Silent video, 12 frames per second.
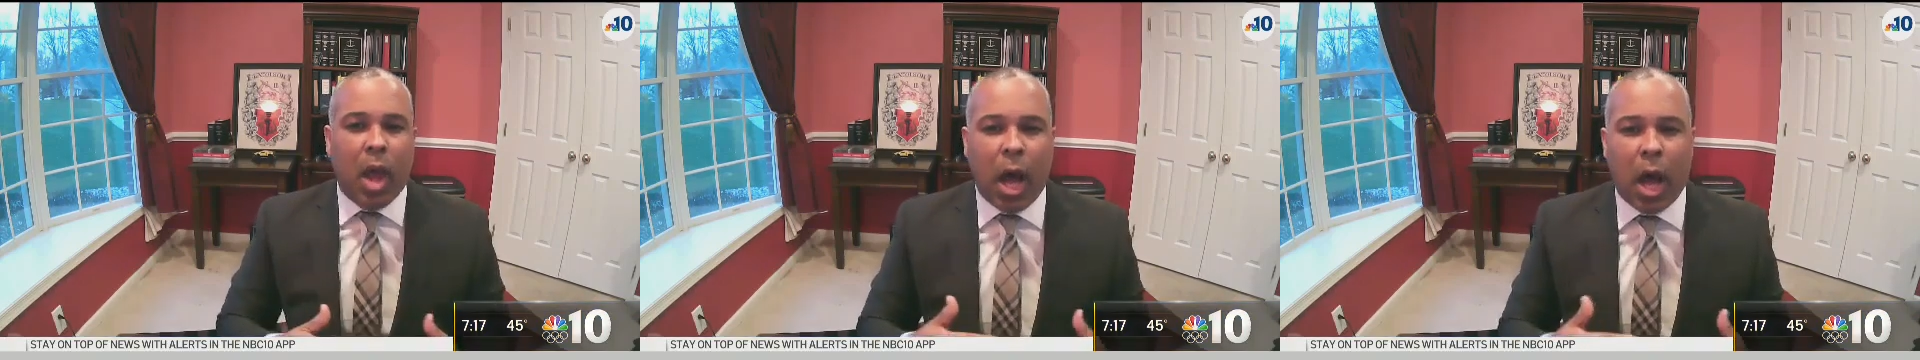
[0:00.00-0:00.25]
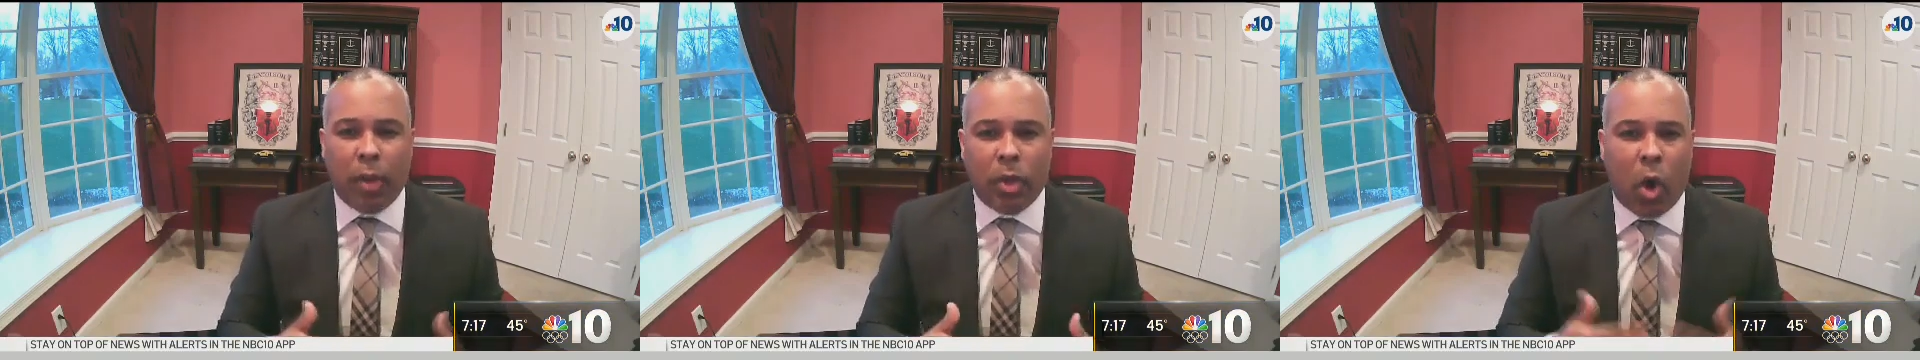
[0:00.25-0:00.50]

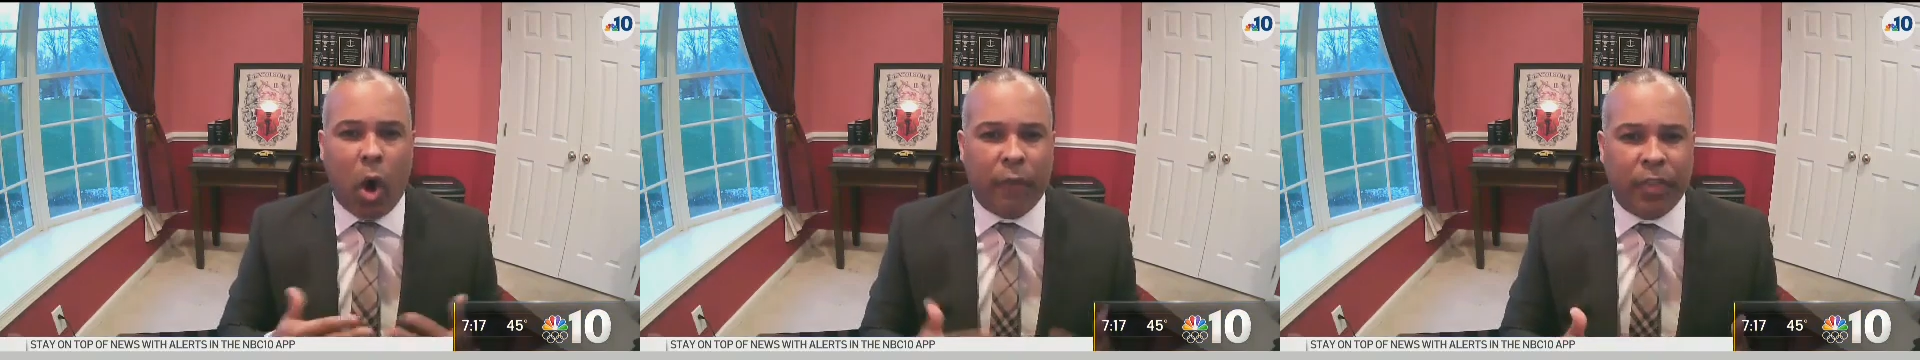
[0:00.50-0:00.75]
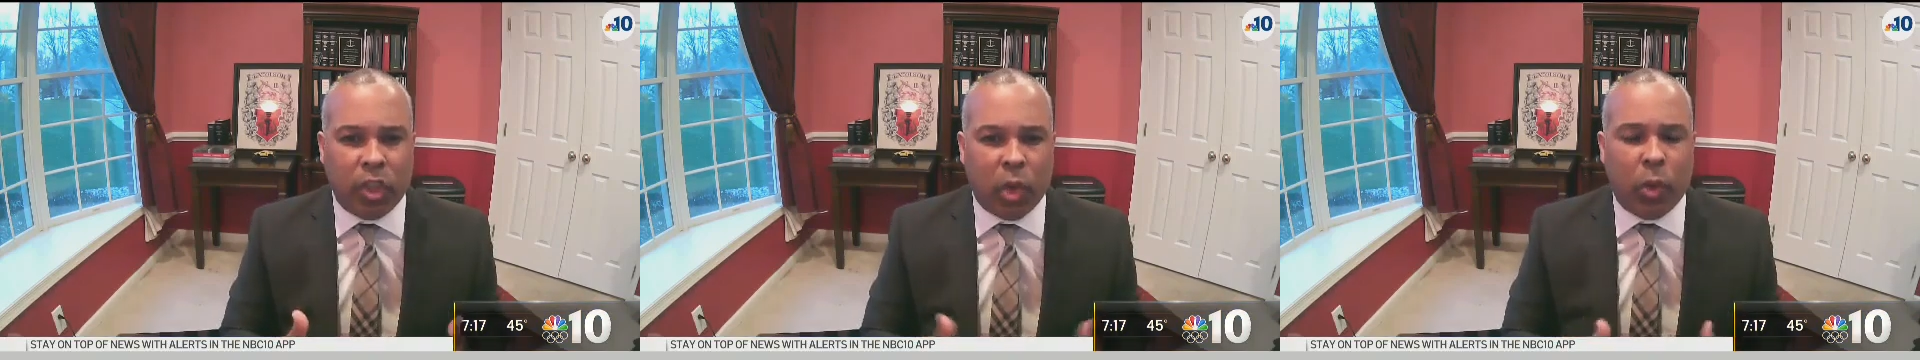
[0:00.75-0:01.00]
the
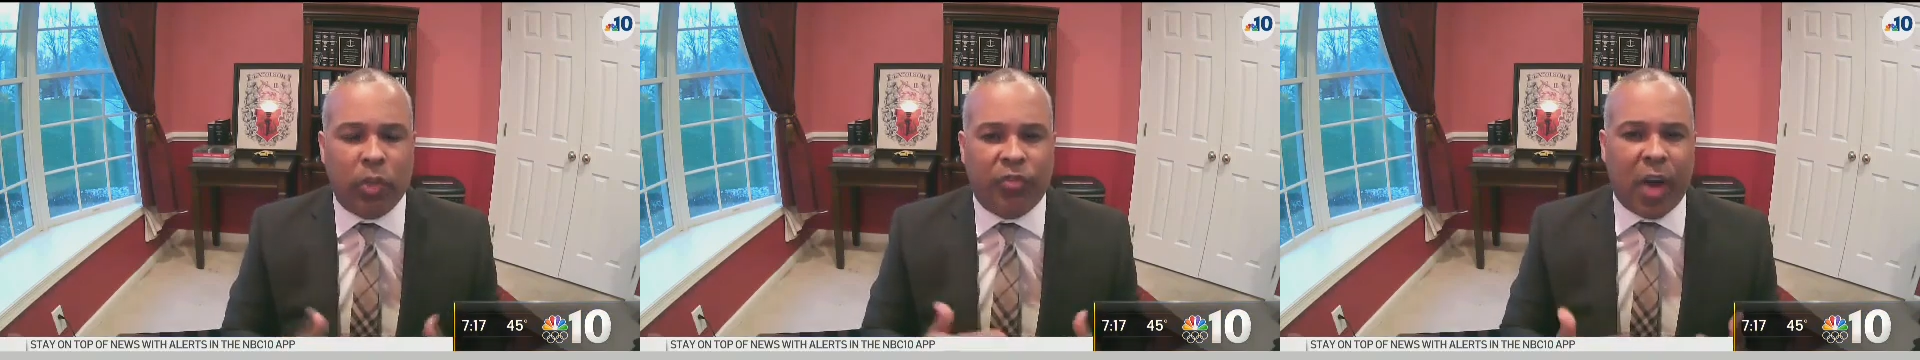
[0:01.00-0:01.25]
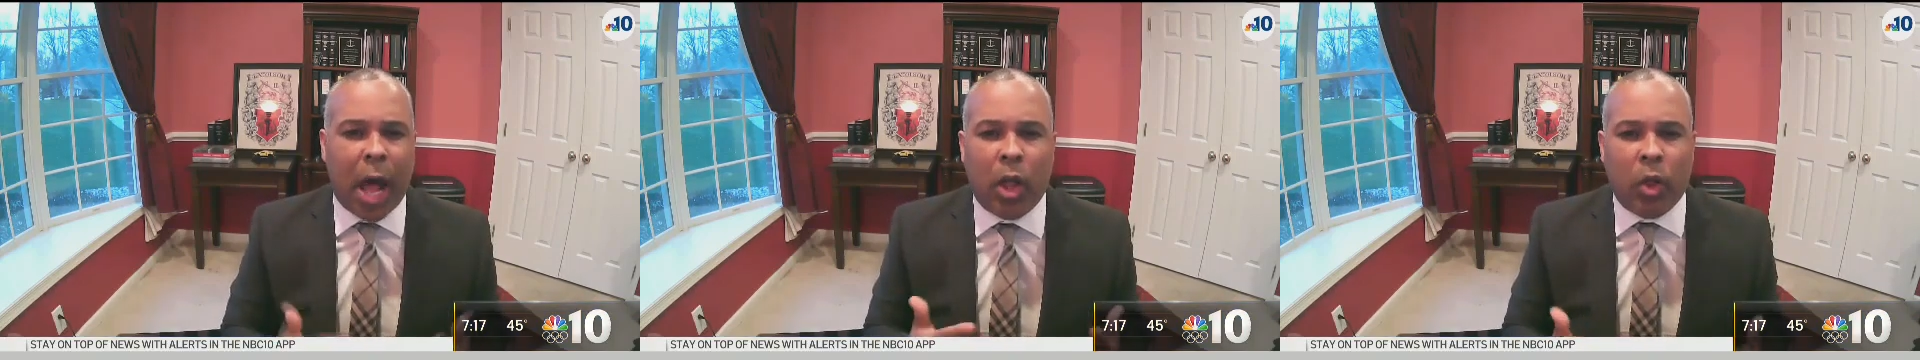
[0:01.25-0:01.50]
officer
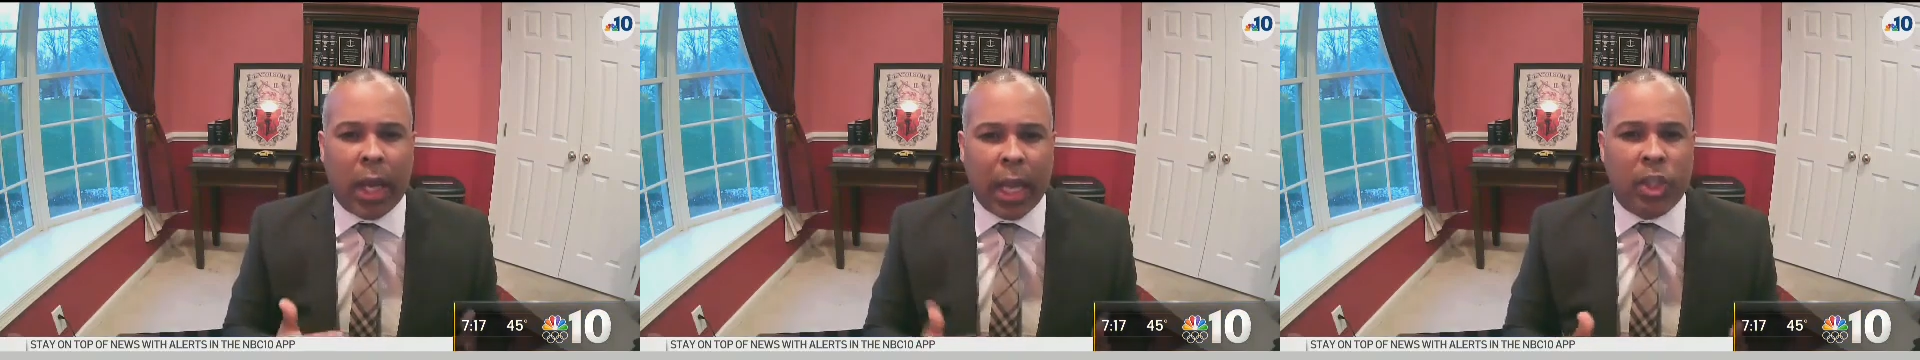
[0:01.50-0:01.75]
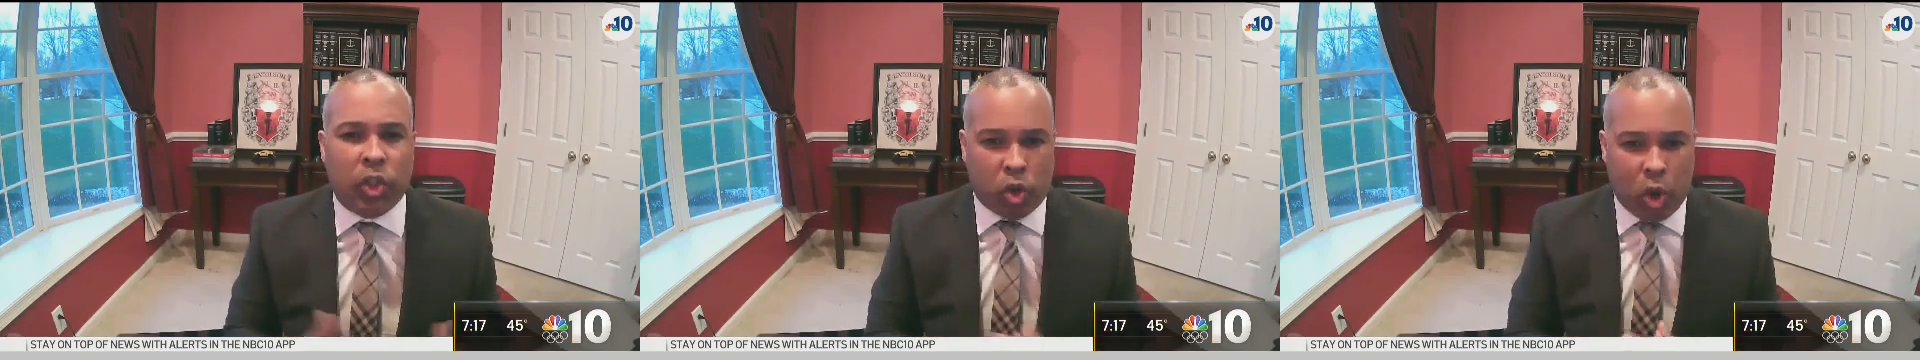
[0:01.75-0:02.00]
was
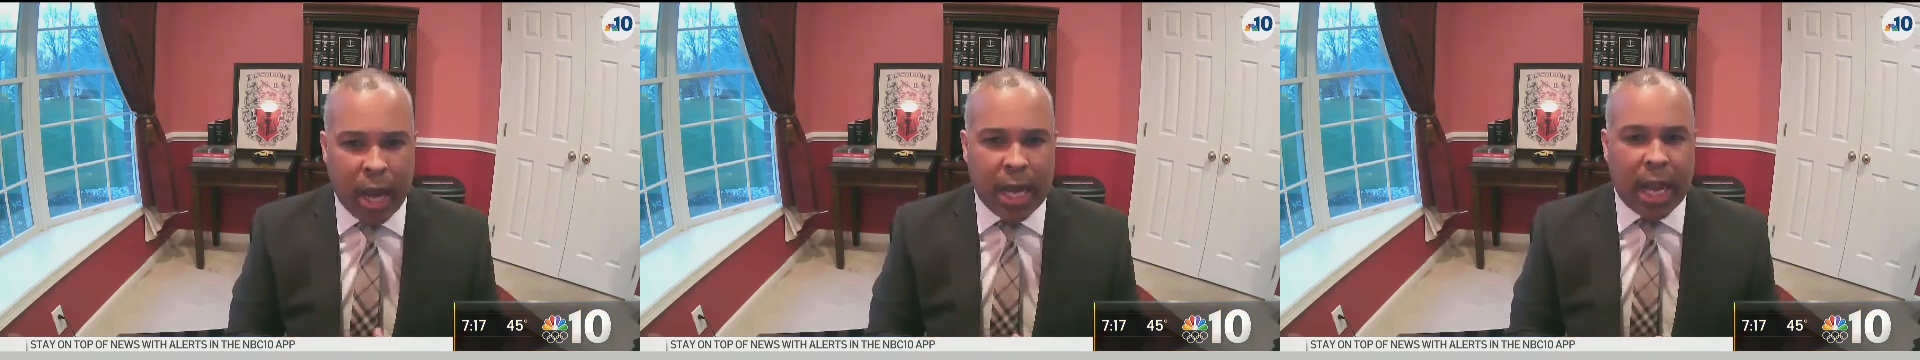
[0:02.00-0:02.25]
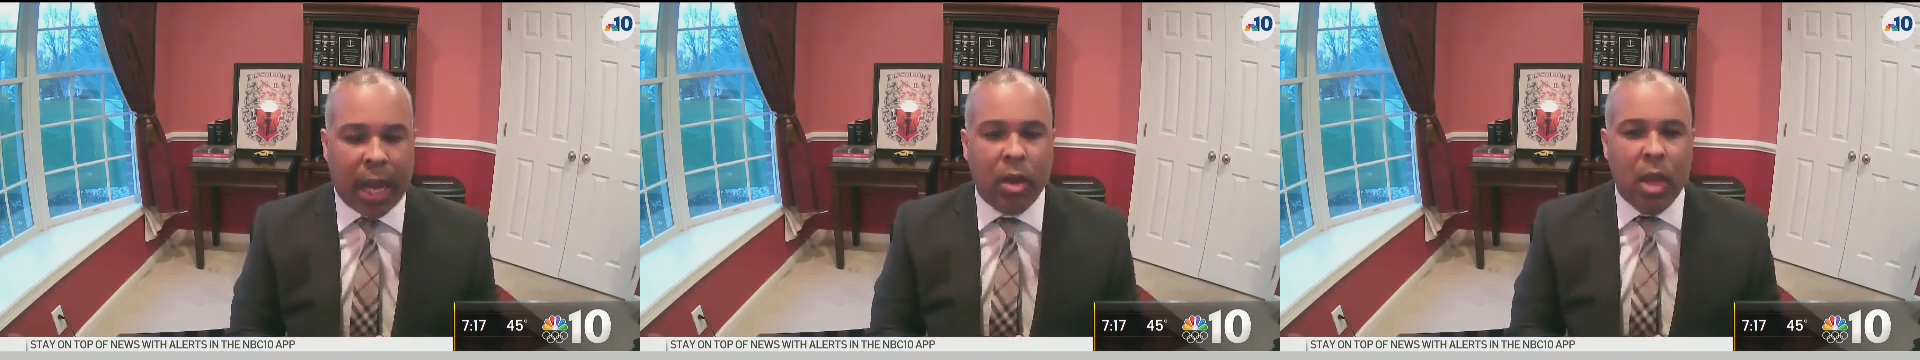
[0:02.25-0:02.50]
following his
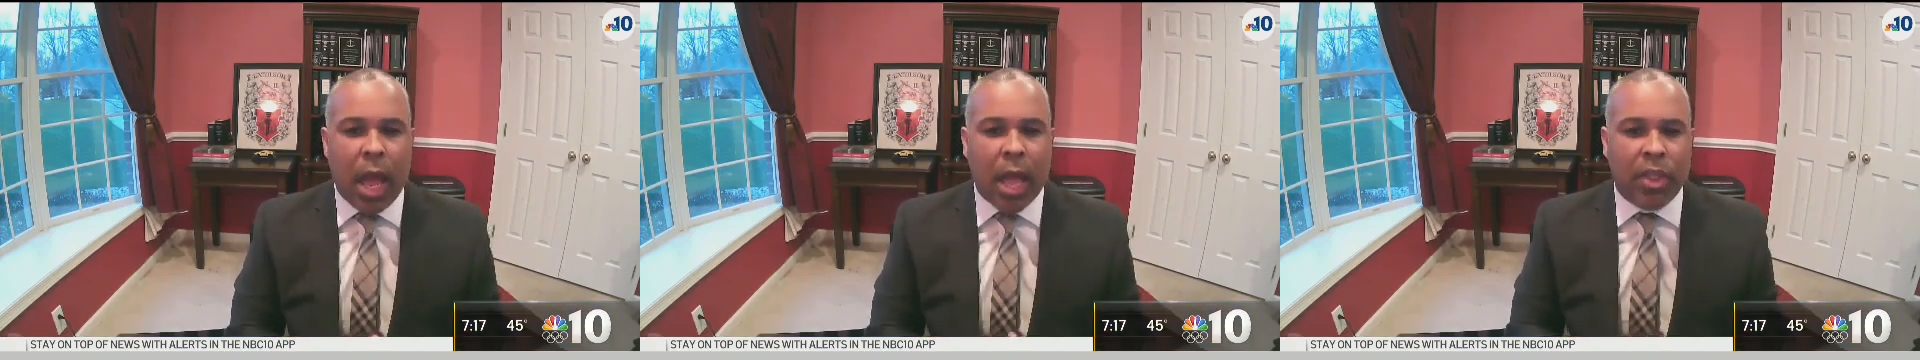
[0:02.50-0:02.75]
training.